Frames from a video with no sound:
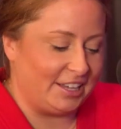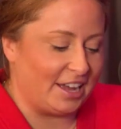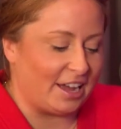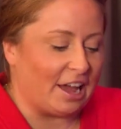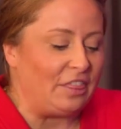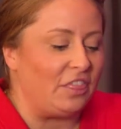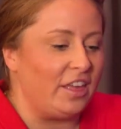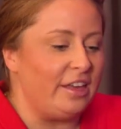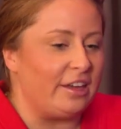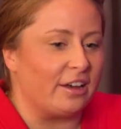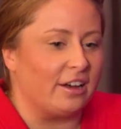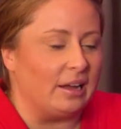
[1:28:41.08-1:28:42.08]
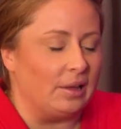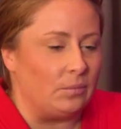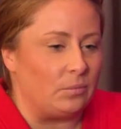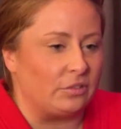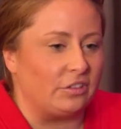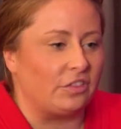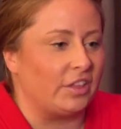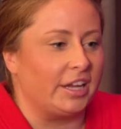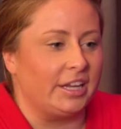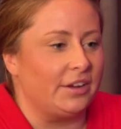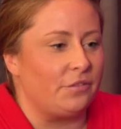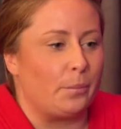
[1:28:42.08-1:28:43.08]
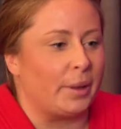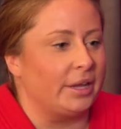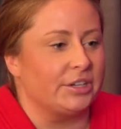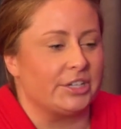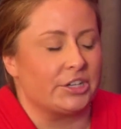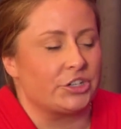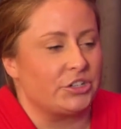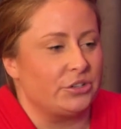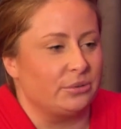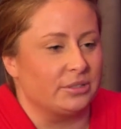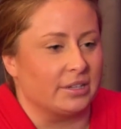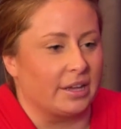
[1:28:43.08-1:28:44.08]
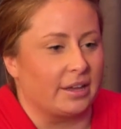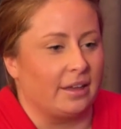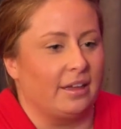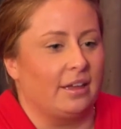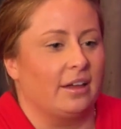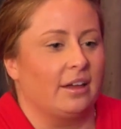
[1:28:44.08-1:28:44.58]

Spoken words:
Yeah, I think the thing I never paid attention to was like,